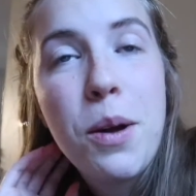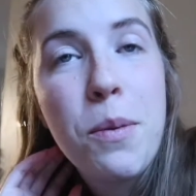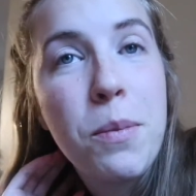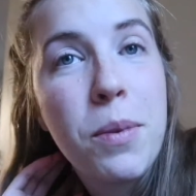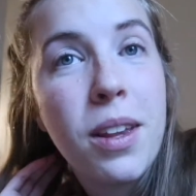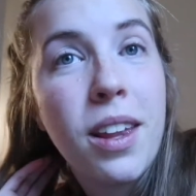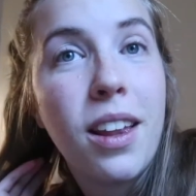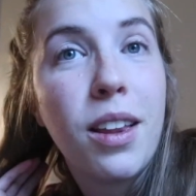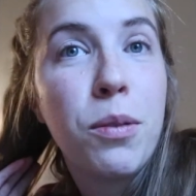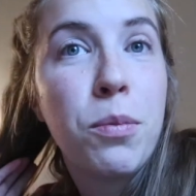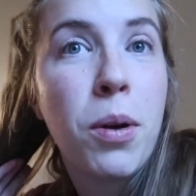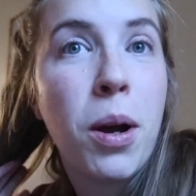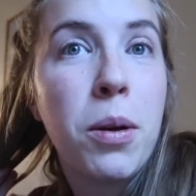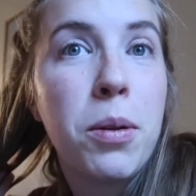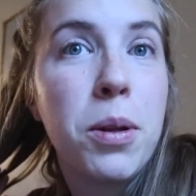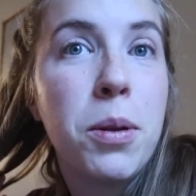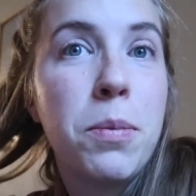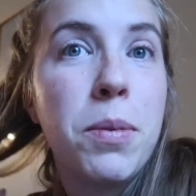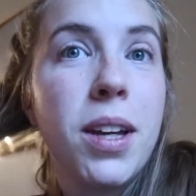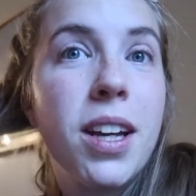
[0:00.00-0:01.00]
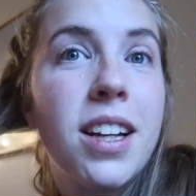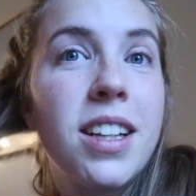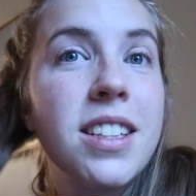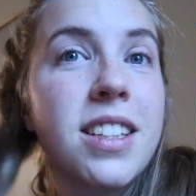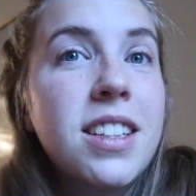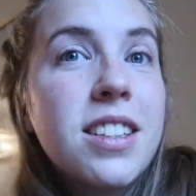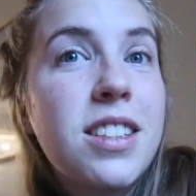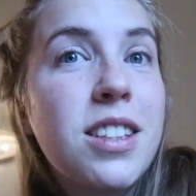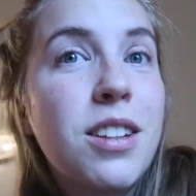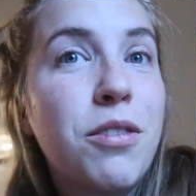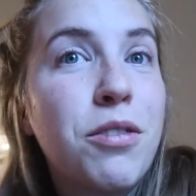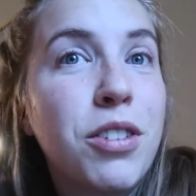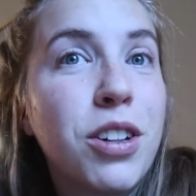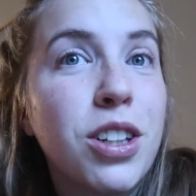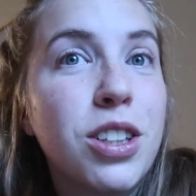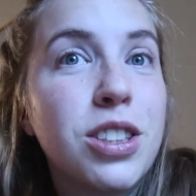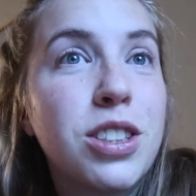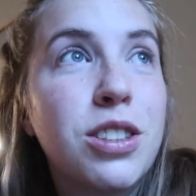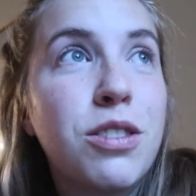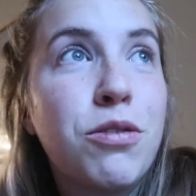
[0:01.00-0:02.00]
But that's probably because it's the
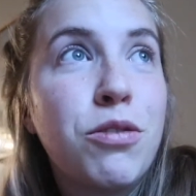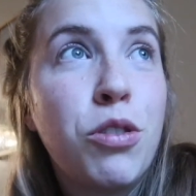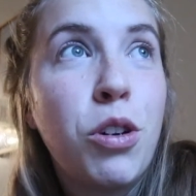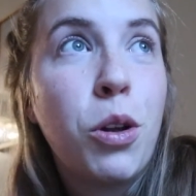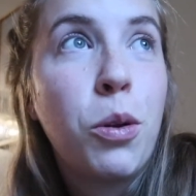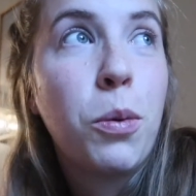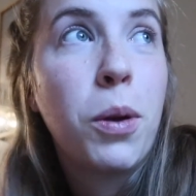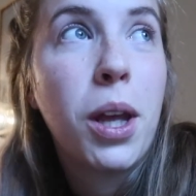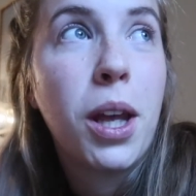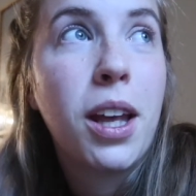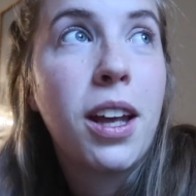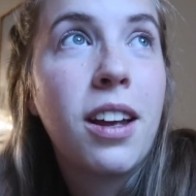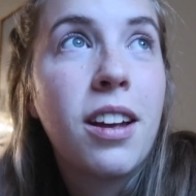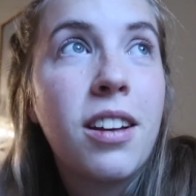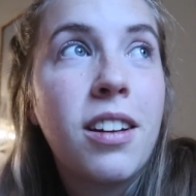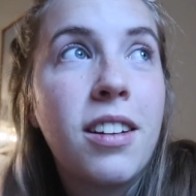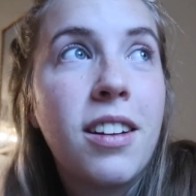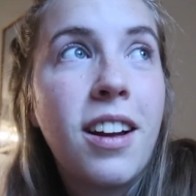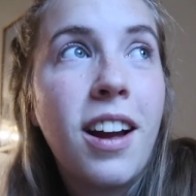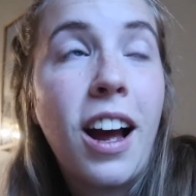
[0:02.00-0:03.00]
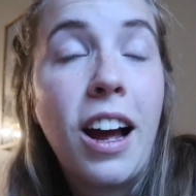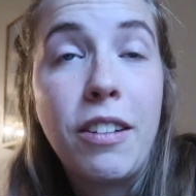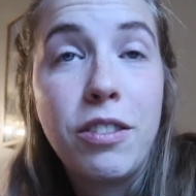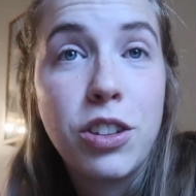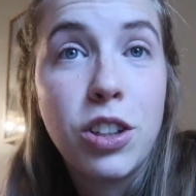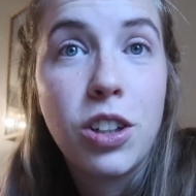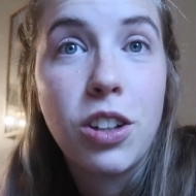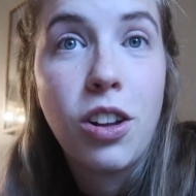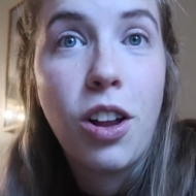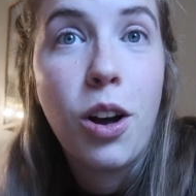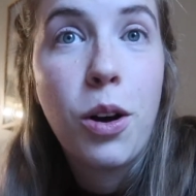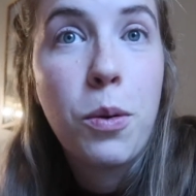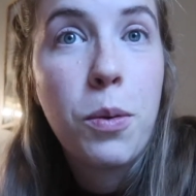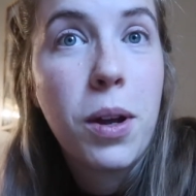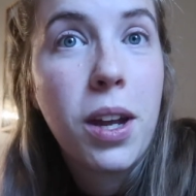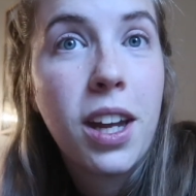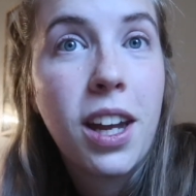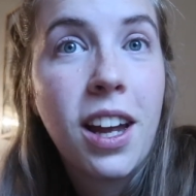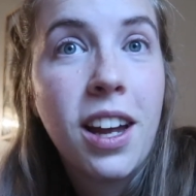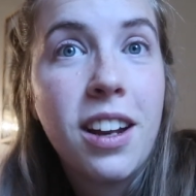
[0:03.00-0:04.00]
first full week after a long
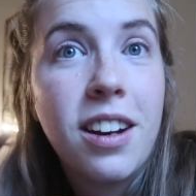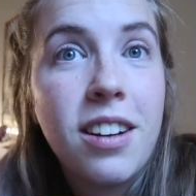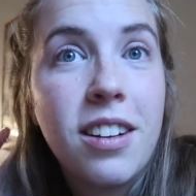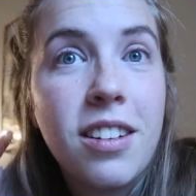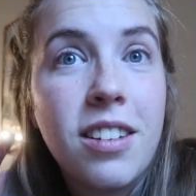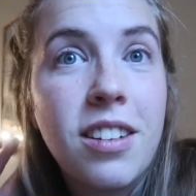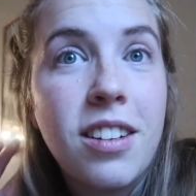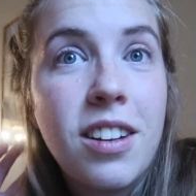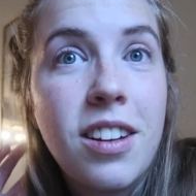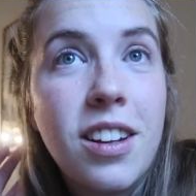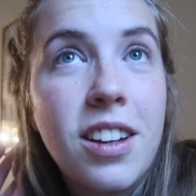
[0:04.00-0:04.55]
weekend.